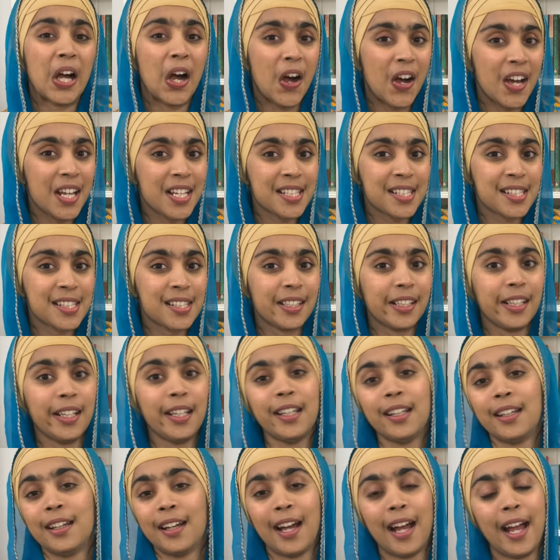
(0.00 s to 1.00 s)

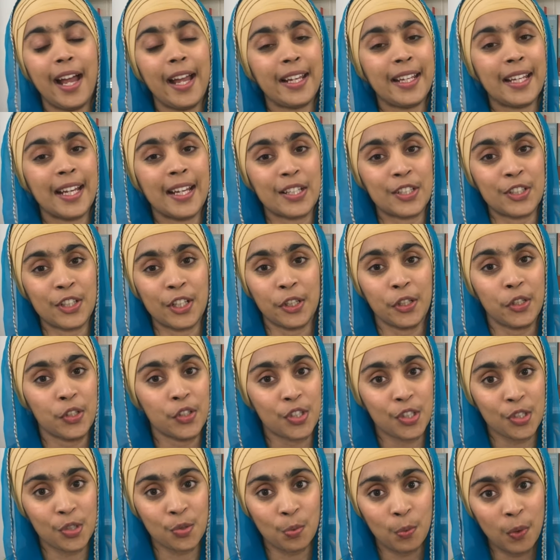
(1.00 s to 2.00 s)
Honestly, I can't tell
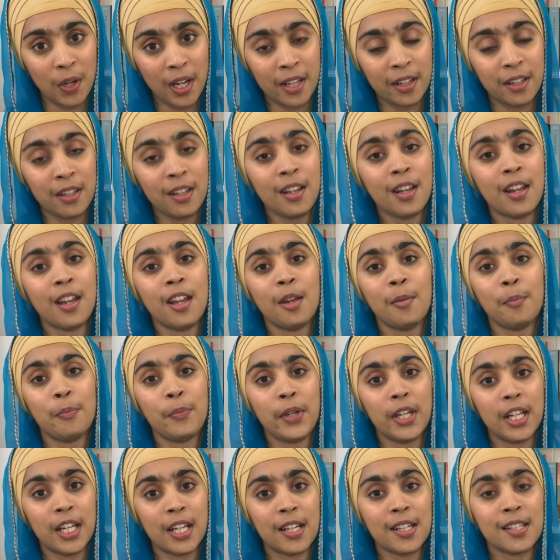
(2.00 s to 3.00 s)
you just one
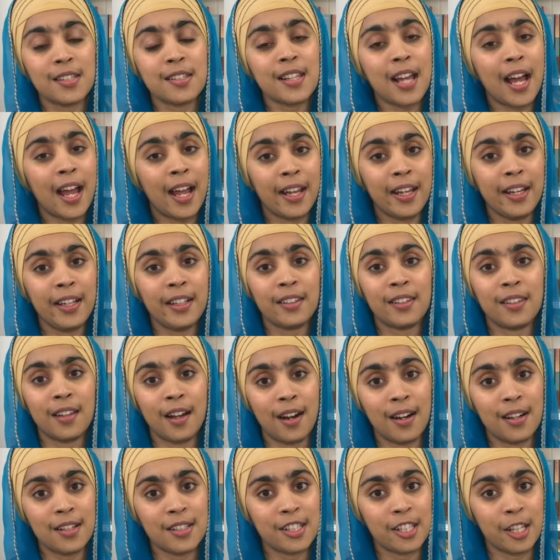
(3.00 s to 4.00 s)
because I eat
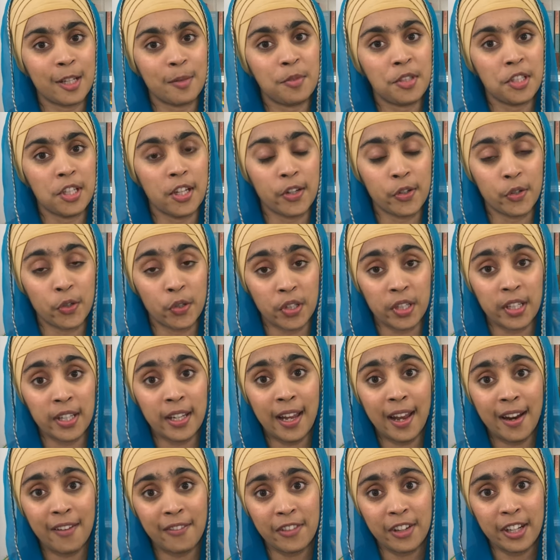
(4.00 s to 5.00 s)
dal, sabji and
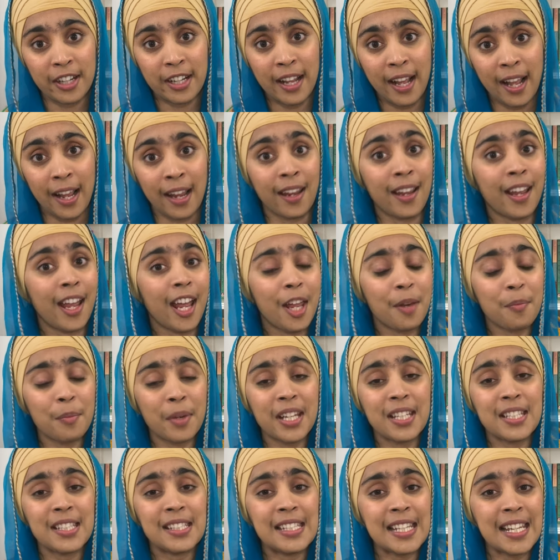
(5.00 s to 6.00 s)
roti every day and
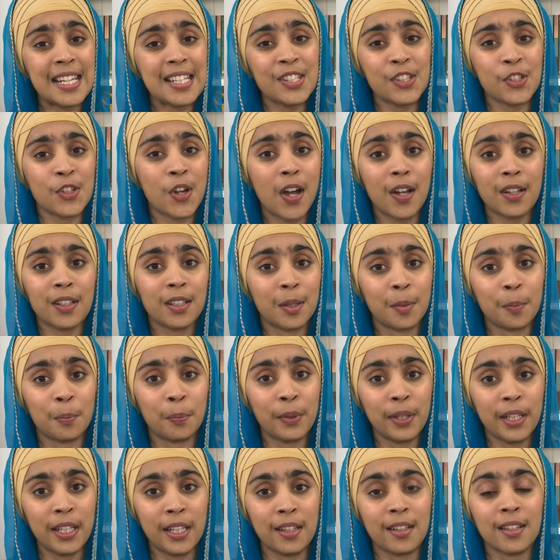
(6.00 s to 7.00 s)
my day's not
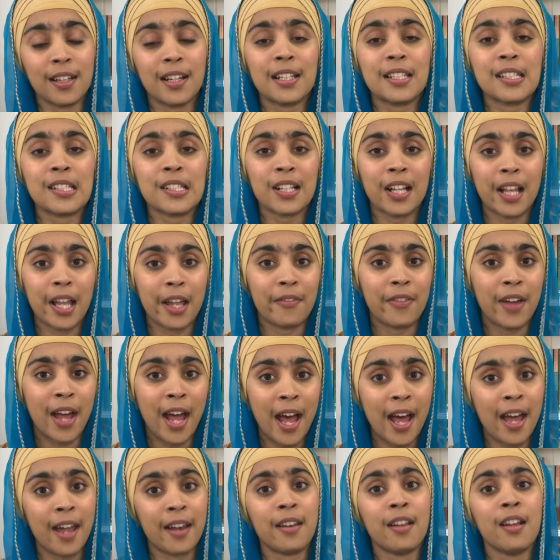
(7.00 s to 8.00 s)
complete until I've
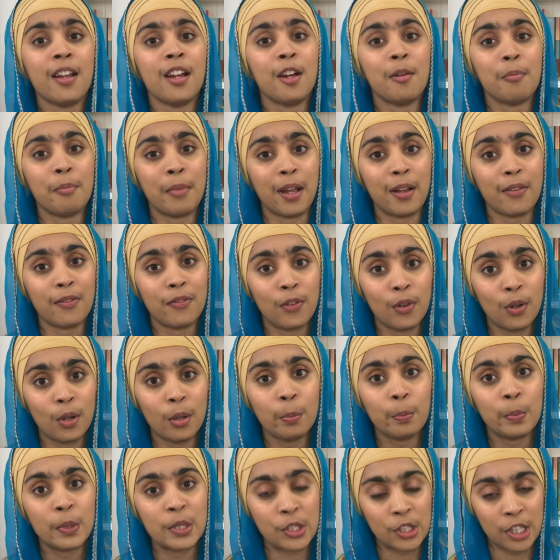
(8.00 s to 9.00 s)
had my
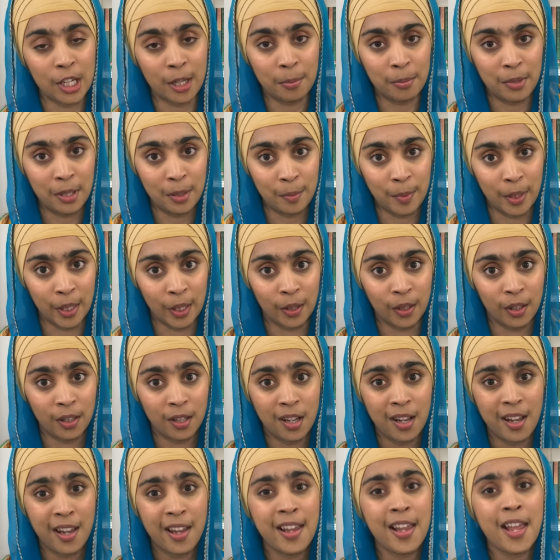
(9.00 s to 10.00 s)
full Punjabi meal.
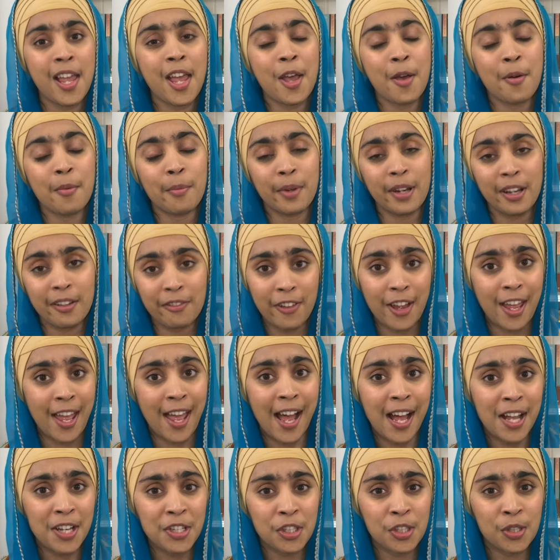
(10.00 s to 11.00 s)
But if I
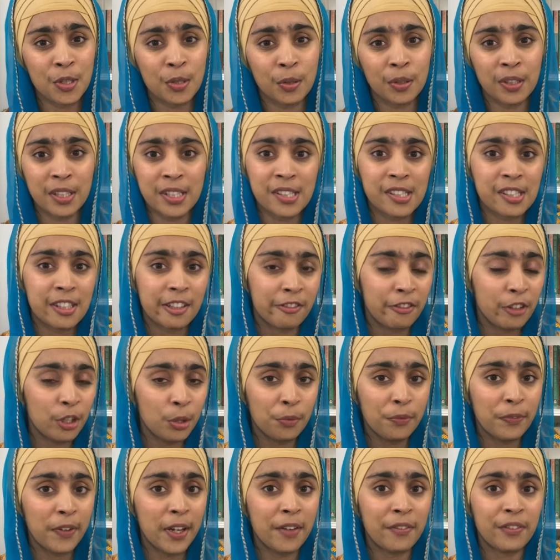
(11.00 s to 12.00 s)
had to list a
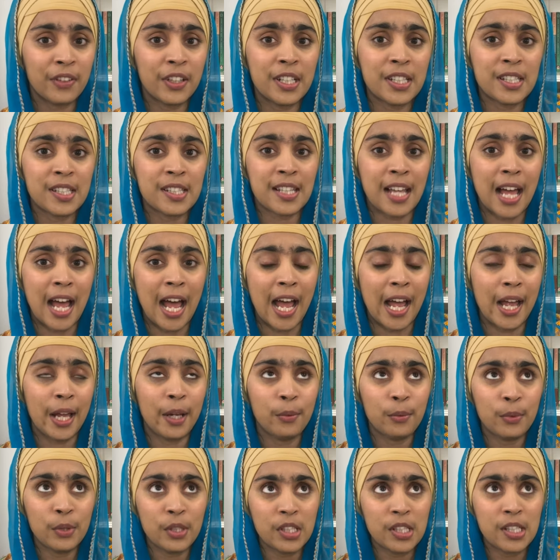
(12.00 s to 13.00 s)
few favorites,
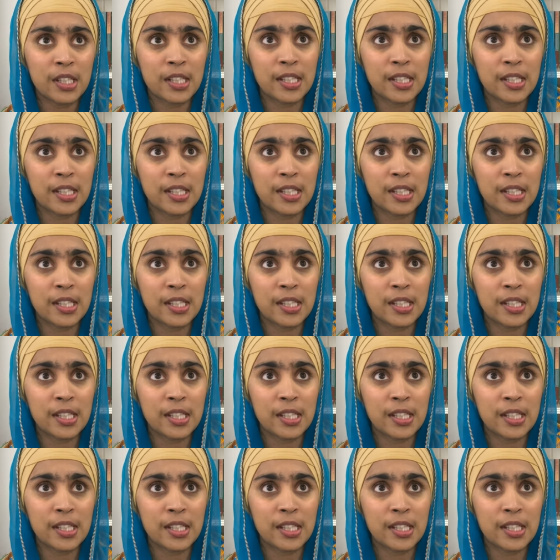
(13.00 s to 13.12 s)
I would